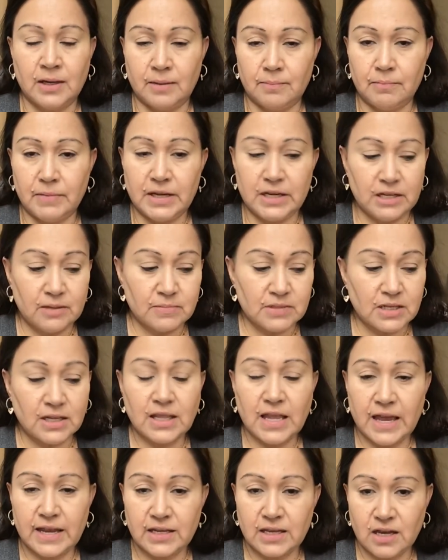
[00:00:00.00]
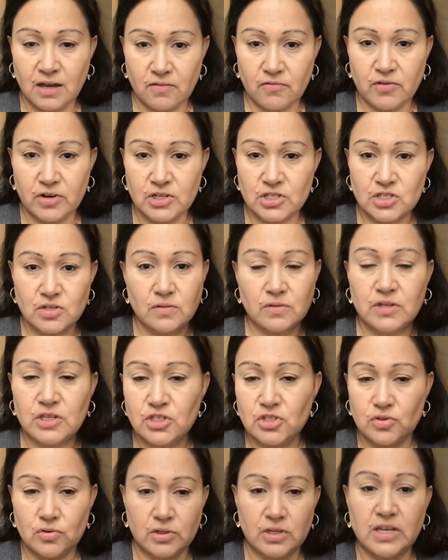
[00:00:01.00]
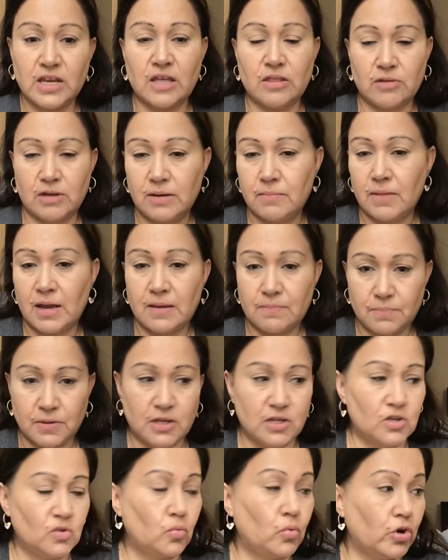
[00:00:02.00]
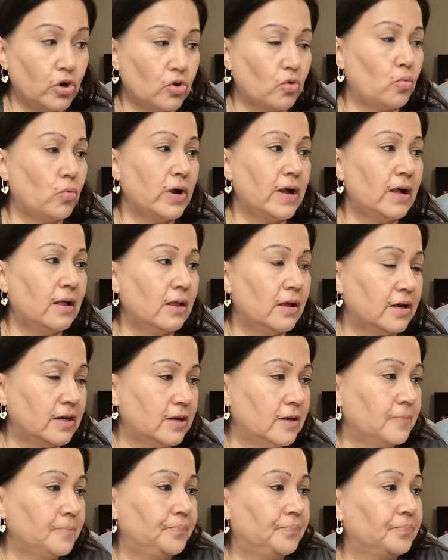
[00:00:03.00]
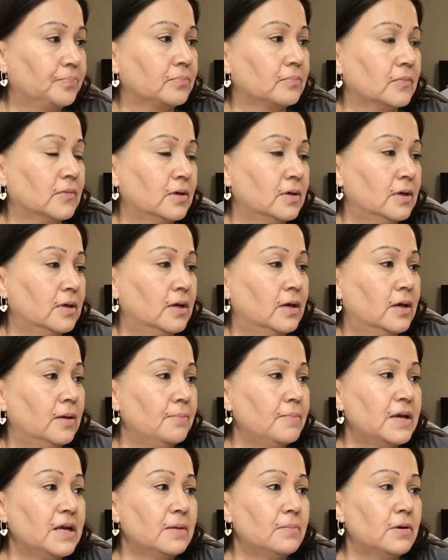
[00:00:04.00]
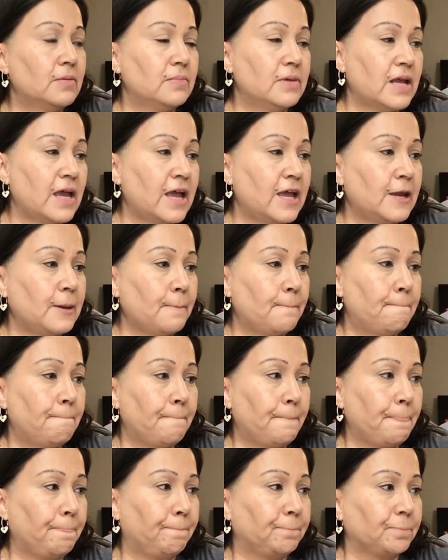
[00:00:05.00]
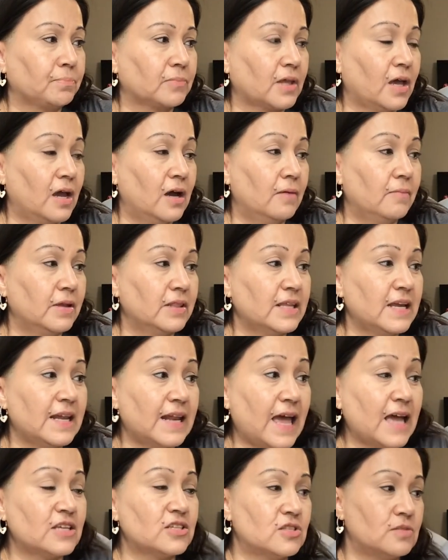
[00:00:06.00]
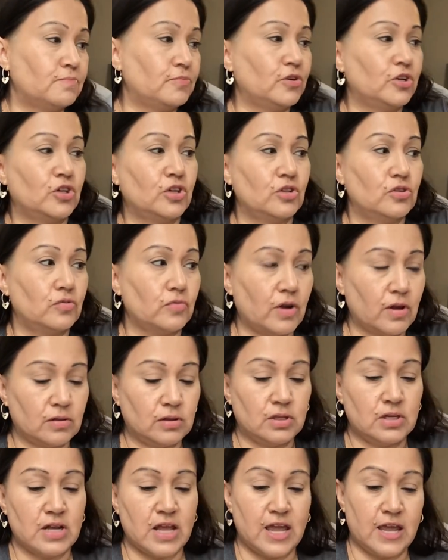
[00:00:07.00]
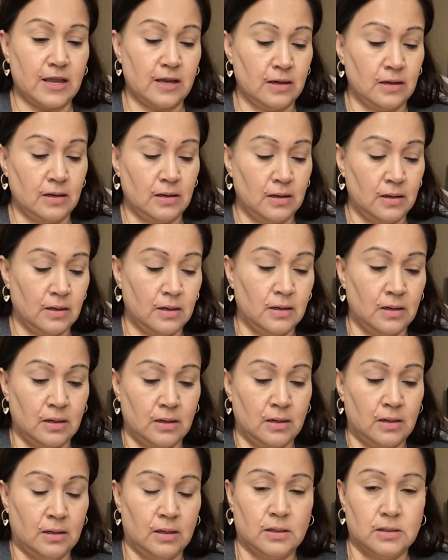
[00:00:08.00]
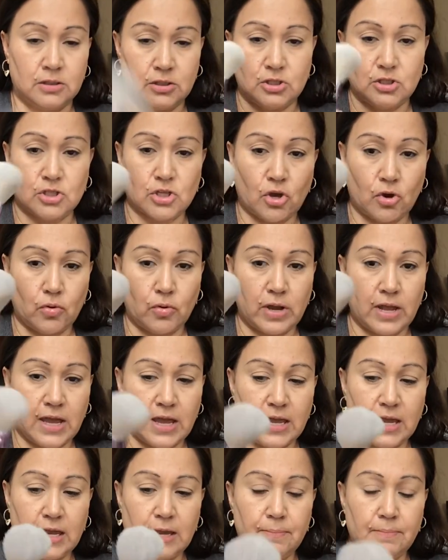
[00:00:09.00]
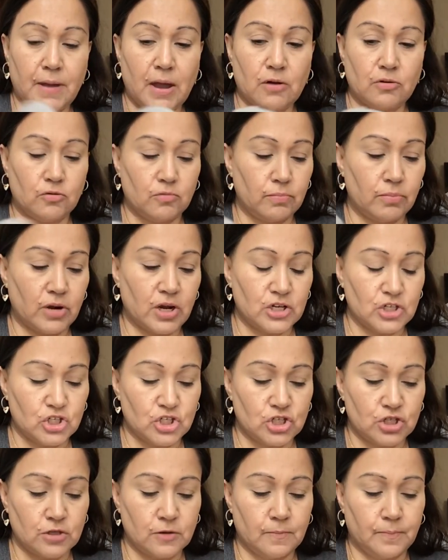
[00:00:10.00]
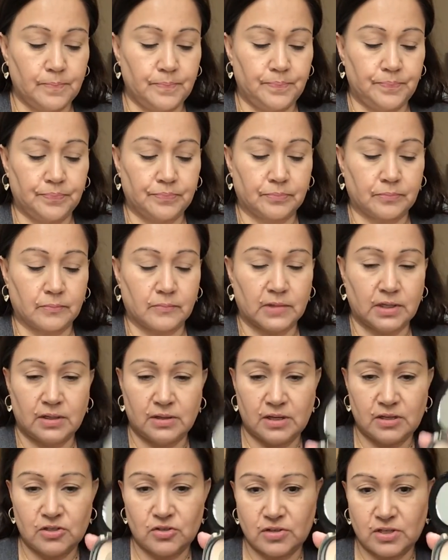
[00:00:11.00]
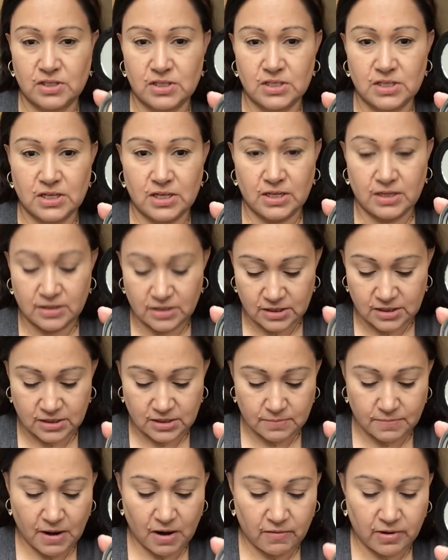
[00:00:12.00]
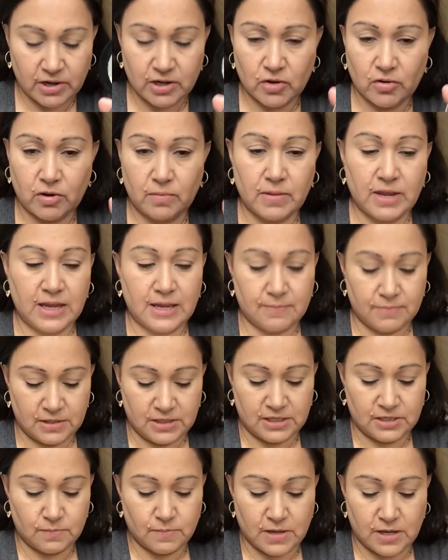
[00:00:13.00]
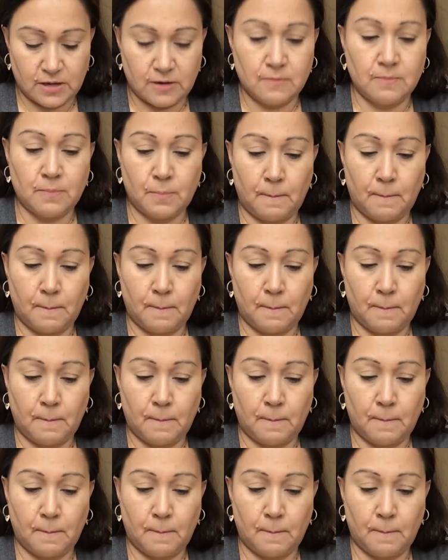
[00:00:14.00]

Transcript: medium to light coverage. So these two together, in my opinion, work well on a minimum day. And they last pretty good throughout the day. So a powder brush. And as you can see, this is about ready to go in my empties bin.